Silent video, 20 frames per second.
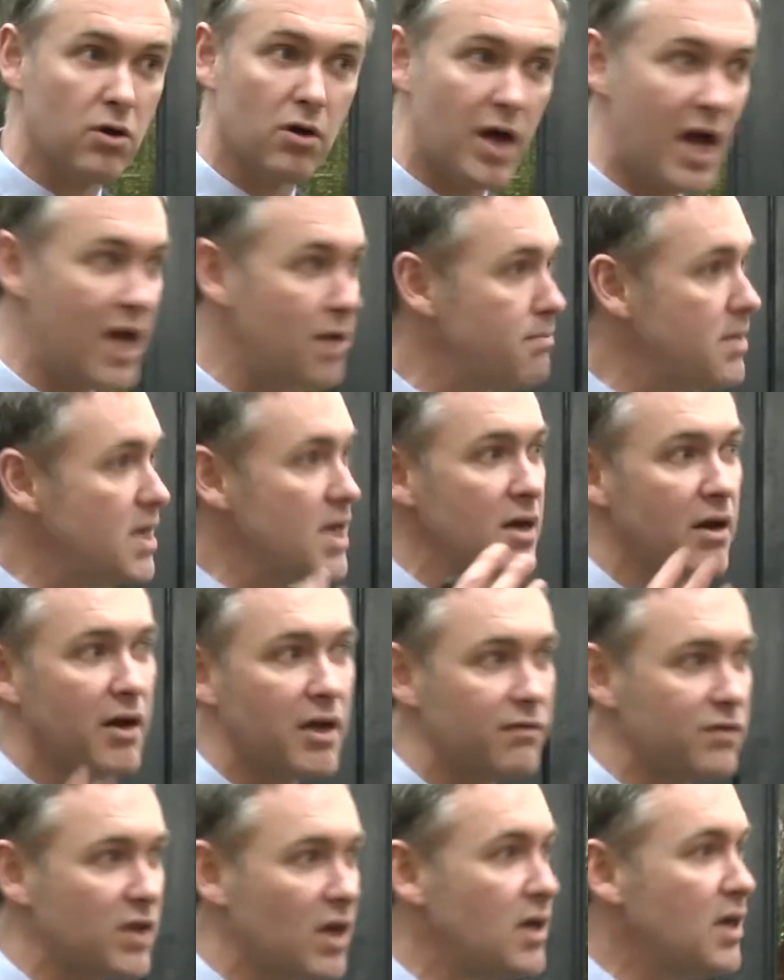you're ahead of me, you're
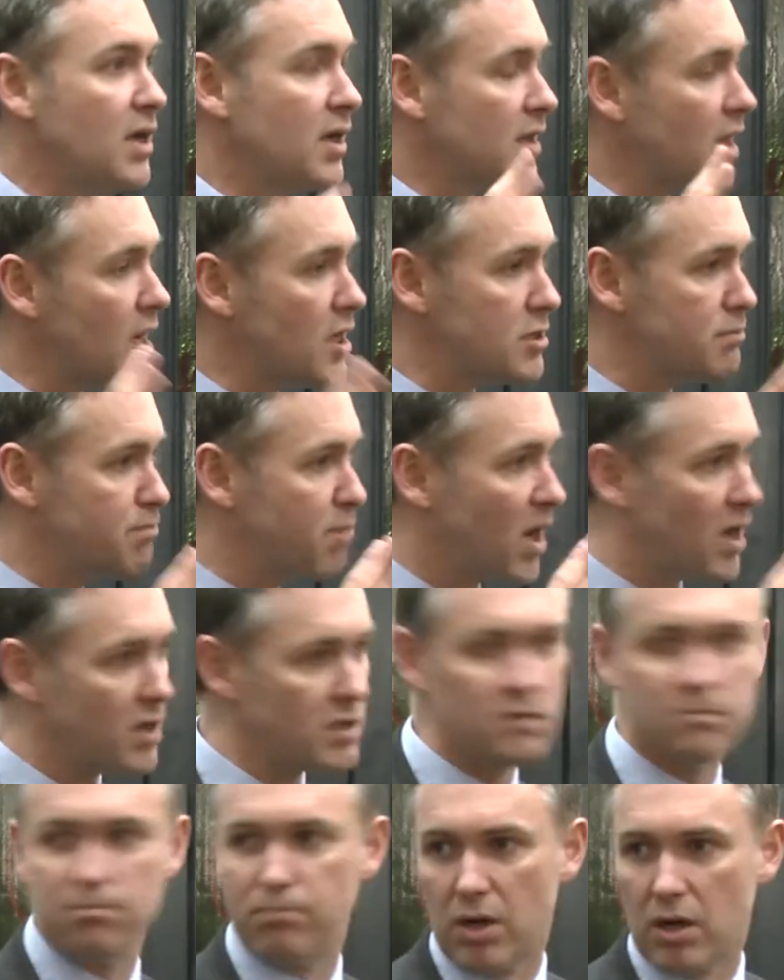ahead of that. That's
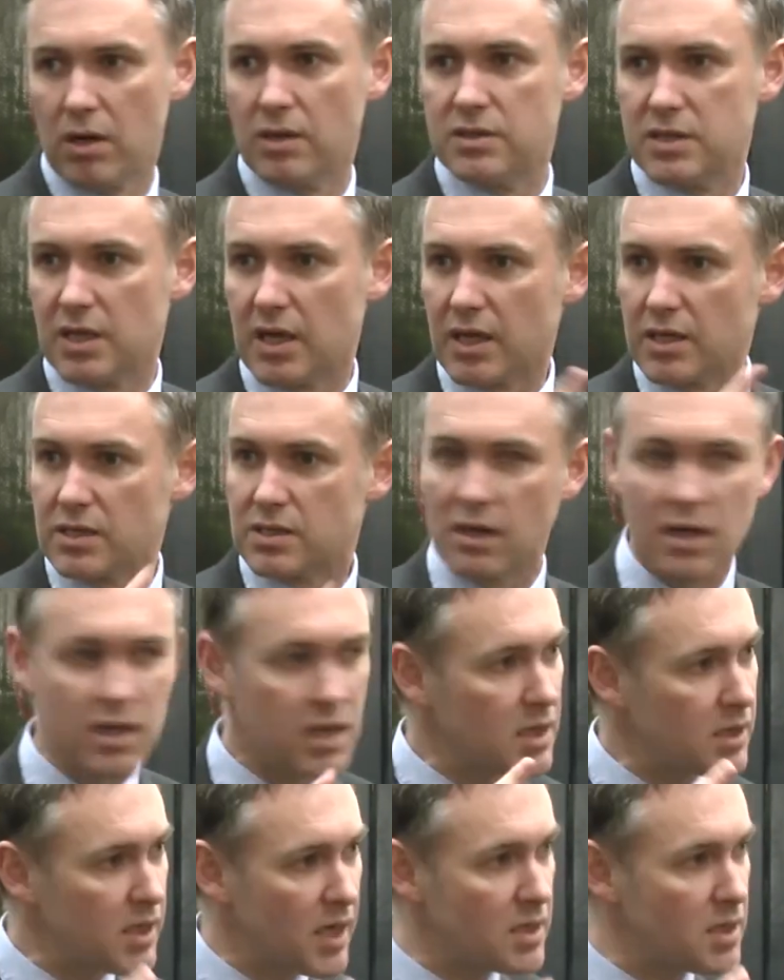part of politics, and I
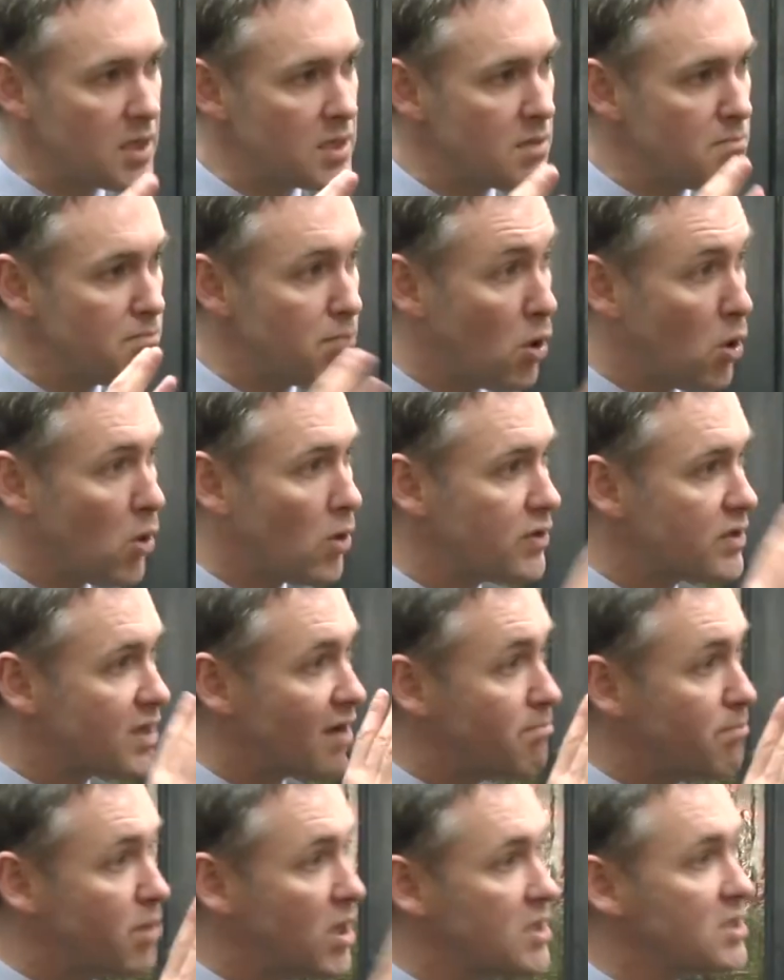think that it's important to
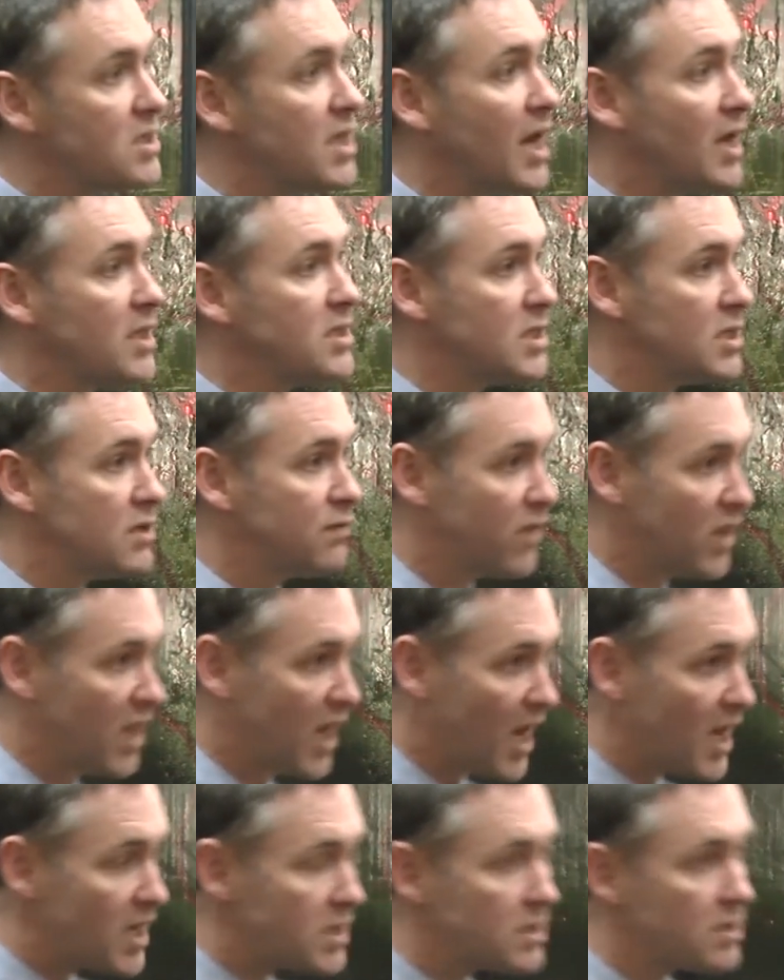have personalities for
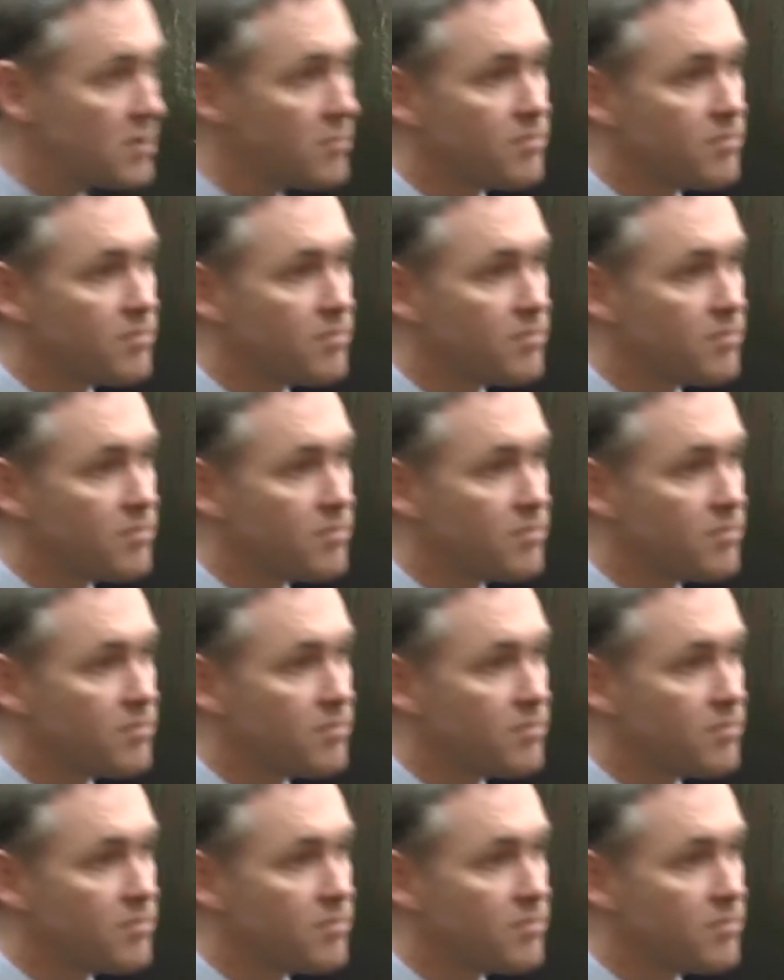that.